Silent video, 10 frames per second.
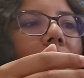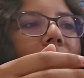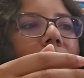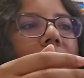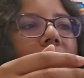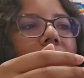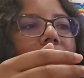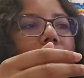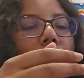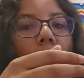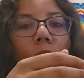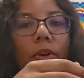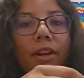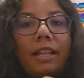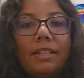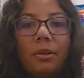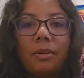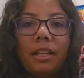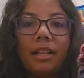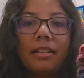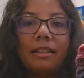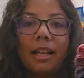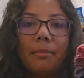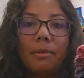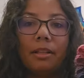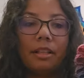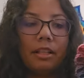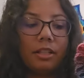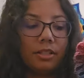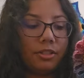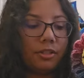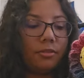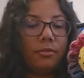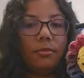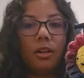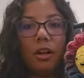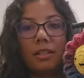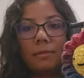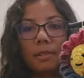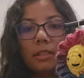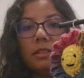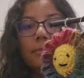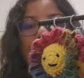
I've made some before and donated them to the hospital.